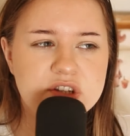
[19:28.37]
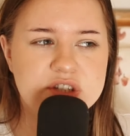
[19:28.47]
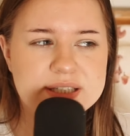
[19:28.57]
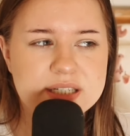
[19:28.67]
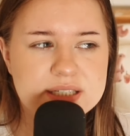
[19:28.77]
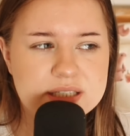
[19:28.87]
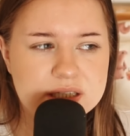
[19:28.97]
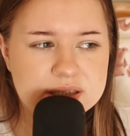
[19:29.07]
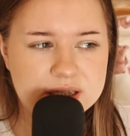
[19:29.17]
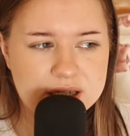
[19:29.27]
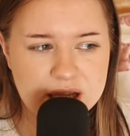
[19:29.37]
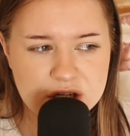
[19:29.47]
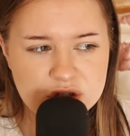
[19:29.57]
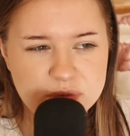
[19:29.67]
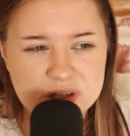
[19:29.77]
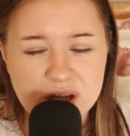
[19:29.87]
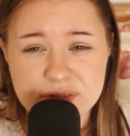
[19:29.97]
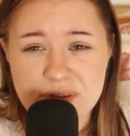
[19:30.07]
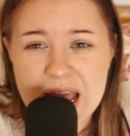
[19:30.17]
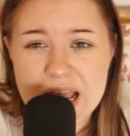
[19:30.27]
Jessica's connection with kind of